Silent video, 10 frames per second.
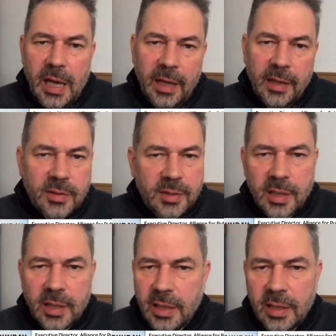and
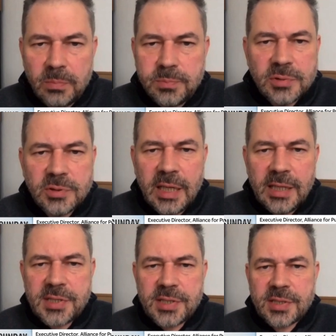uh,
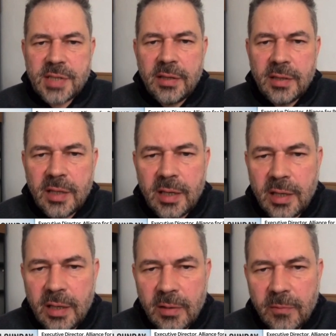less than
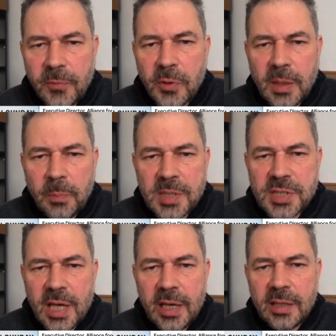
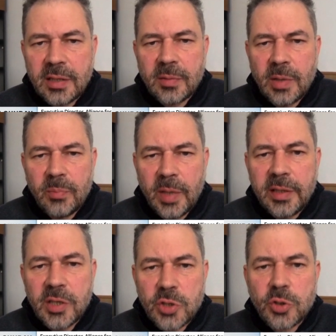40% uh, uh,
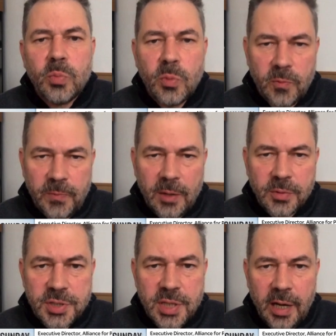managed to move
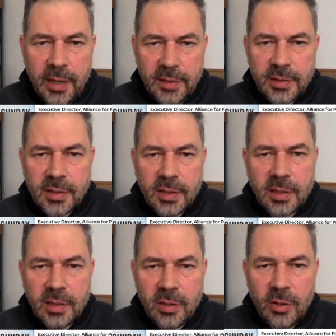outside
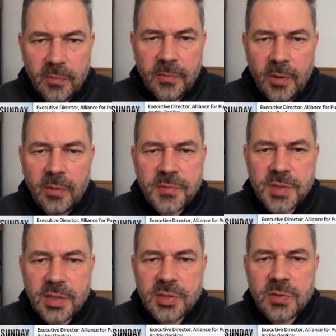of, of
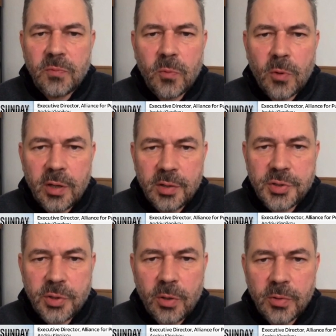these war
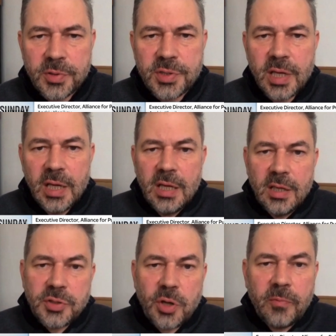zones.
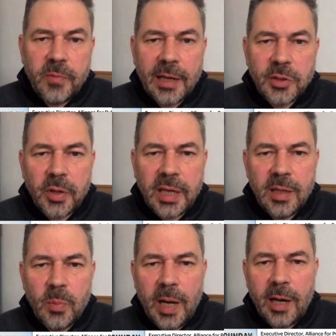So we are talking
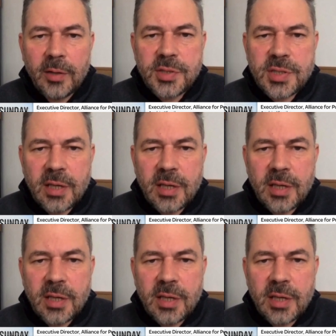about